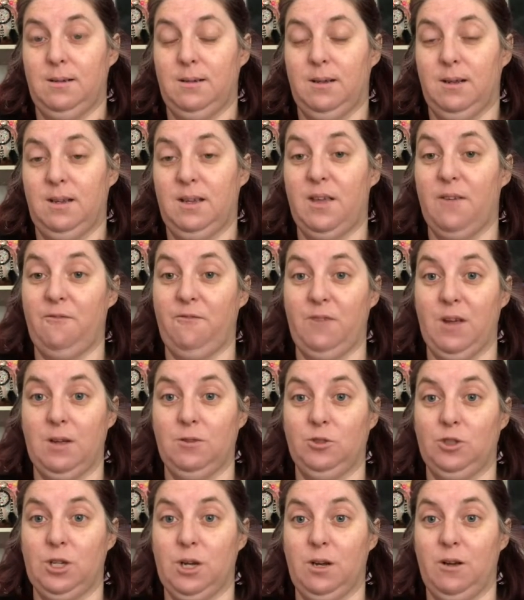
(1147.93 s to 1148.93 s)
gift
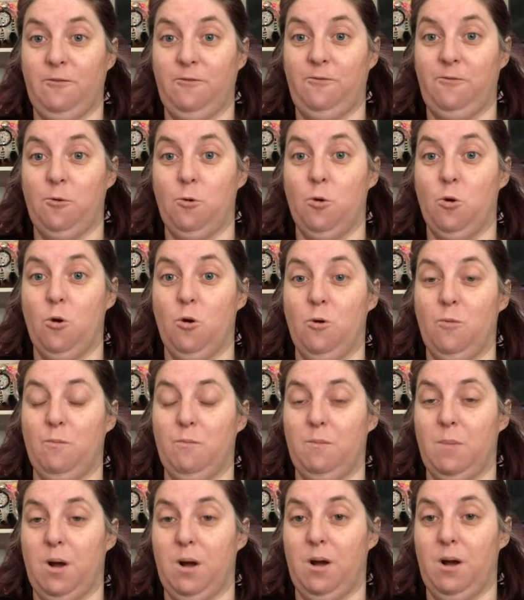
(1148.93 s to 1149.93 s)
voucher for
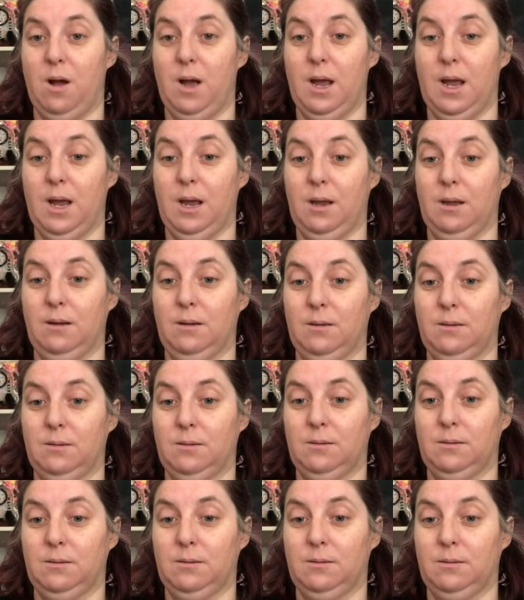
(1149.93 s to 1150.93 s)
my
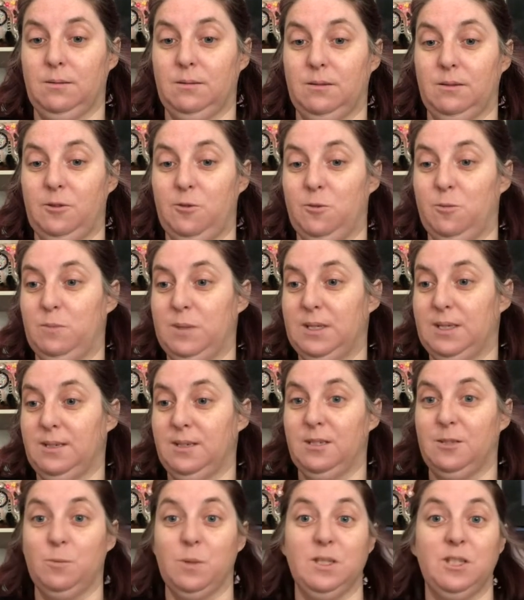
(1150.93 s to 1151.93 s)
little
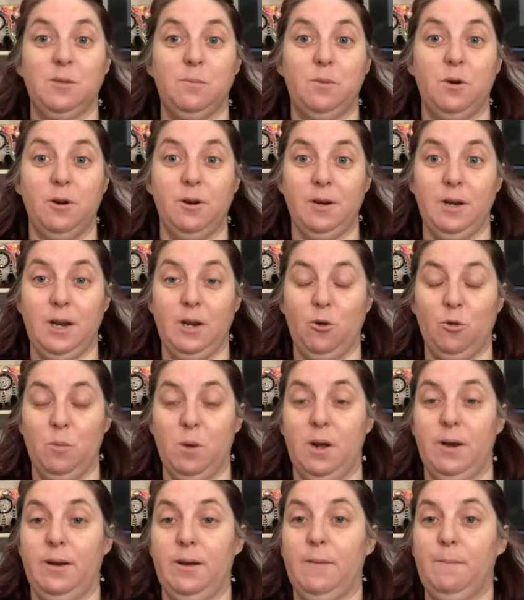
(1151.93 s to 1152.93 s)
business, Once Upon a Needle
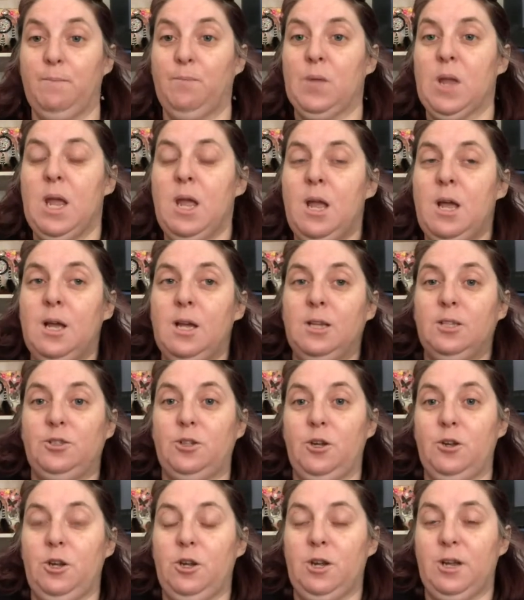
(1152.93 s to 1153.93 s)
Minder. So
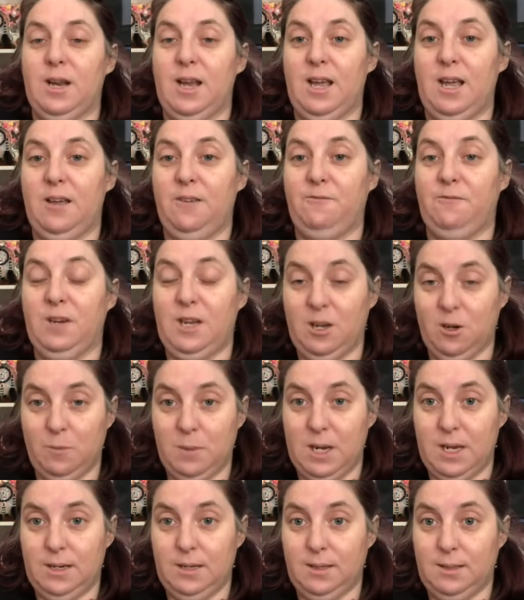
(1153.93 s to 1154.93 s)
you can have needle
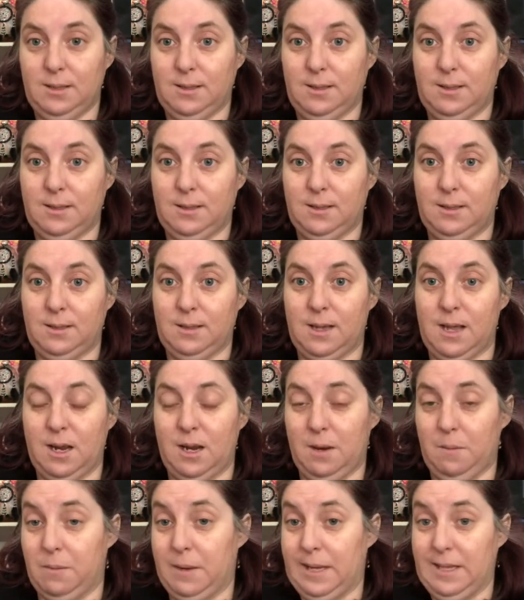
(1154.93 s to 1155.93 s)
minders,
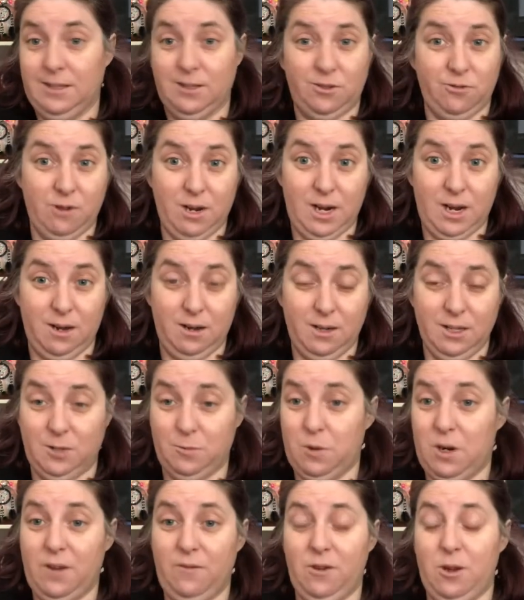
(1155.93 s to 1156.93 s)
canning pins, thread huggers,
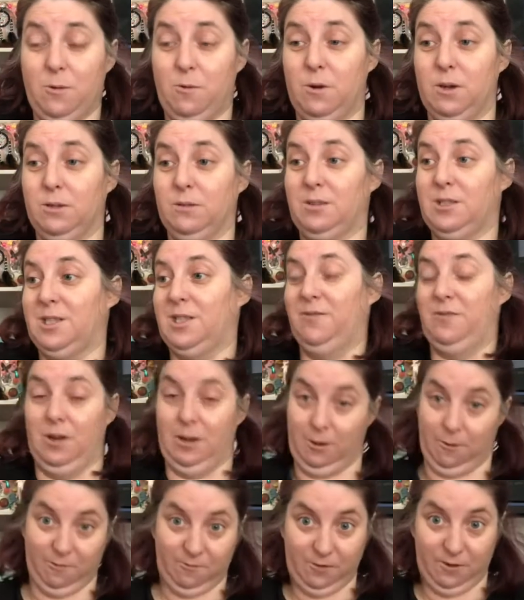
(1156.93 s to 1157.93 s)
whatever you want, to the
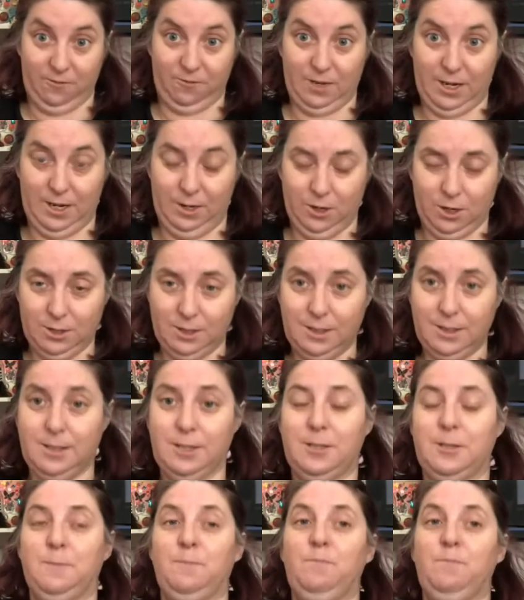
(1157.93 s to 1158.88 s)
value of $15.